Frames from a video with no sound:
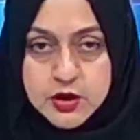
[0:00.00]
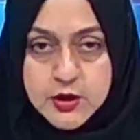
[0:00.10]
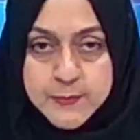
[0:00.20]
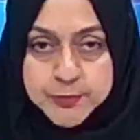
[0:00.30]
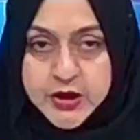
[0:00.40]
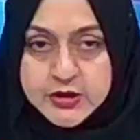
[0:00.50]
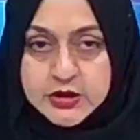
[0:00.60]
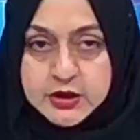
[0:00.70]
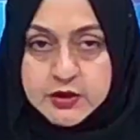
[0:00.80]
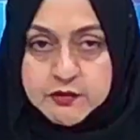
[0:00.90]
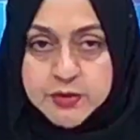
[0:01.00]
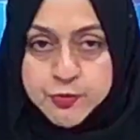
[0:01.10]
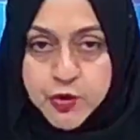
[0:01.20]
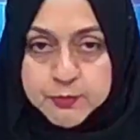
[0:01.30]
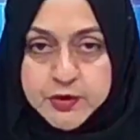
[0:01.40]
Pakistan Navy
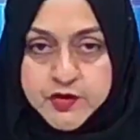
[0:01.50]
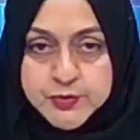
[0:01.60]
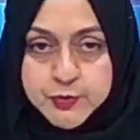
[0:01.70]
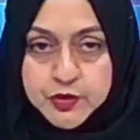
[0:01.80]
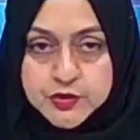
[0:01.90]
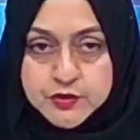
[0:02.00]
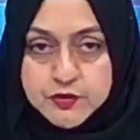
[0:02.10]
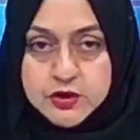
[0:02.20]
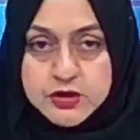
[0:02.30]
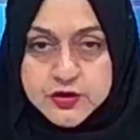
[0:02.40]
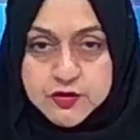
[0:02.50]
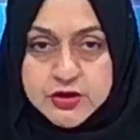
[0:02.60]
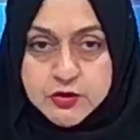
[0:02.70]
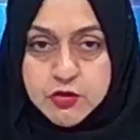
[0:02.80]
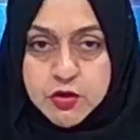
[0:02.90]
promptly responded to the distress
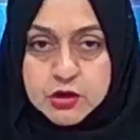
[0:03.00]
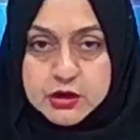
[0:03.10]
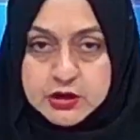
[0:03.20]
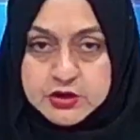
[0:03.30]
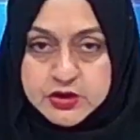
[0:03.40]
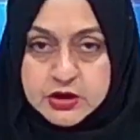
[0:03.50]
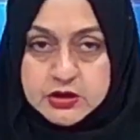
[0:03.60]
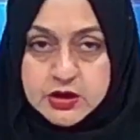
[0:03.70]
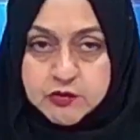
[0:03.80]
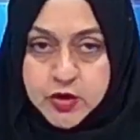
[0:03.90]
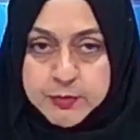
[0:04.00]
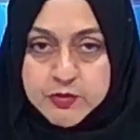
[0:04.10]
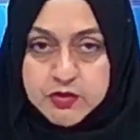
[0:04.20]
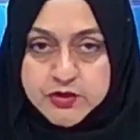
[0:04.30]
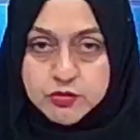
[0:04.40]
call, initiating a rapid
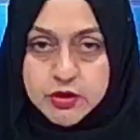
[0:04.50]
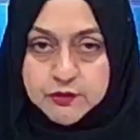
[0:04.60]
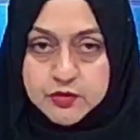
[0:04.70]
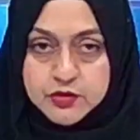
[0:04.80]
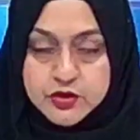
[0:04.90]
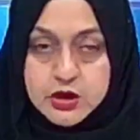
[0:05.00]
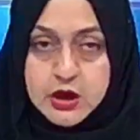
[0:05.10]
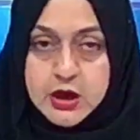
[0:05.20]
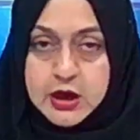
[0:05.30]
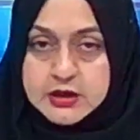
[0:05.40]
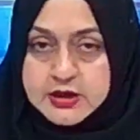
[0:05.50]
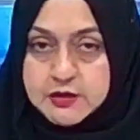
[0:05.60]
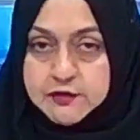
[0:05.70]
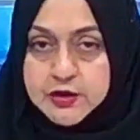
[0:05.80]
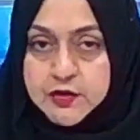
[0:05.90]
rescue effort and safely
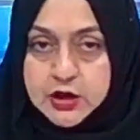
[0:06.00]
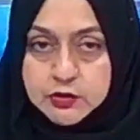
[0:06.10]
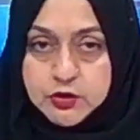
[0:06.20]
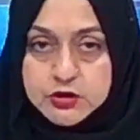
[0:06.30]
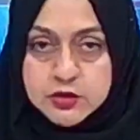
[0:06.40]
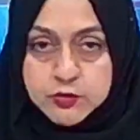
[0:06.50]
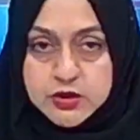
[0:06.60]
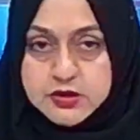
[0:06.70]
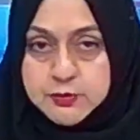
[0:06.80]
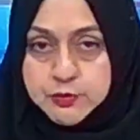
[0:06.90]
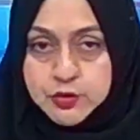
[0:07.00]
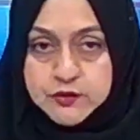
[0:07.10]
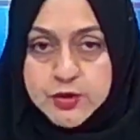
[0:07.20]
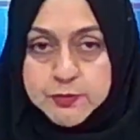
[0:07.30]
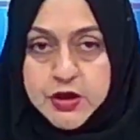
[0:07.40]
evacuated with the support of
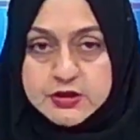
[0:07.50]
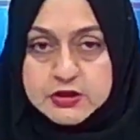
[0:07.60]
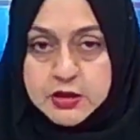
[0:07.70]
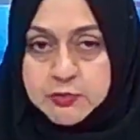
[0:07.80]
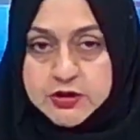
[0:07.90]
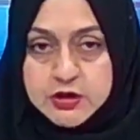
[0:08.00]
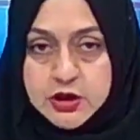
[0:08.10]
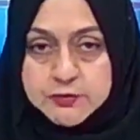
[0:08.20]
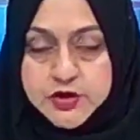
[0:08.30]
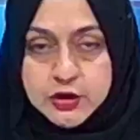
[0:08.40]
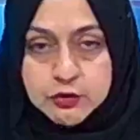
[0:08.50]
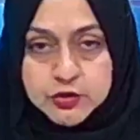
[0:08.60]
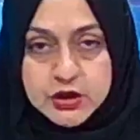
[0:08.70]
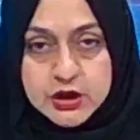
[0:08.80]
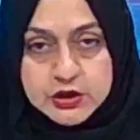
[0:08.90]
the Pakistan Maritime
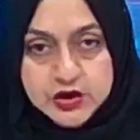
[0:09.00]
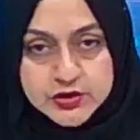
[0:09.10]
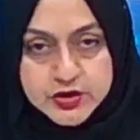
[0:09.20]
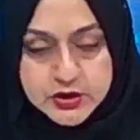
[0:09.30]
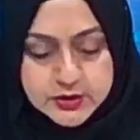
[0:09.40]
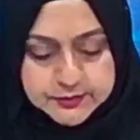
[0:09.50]
Security Agency.